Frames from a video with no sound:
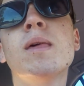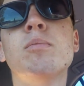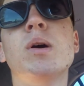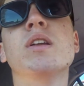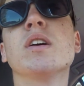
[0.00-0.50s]

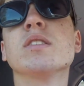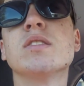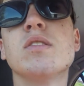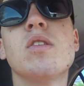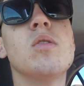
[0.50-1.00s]
but it
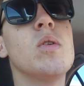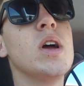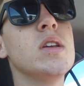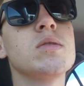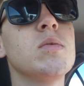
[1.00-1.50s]
doesn't
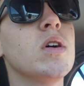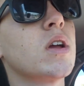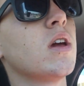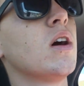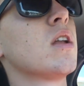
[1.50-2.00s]
always
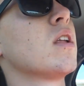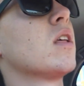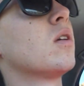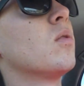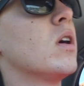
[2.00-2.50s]
work out
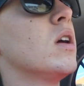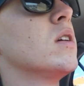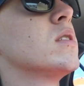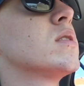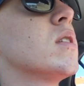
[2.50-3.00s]
that
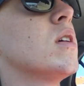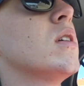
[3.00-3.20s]
way, so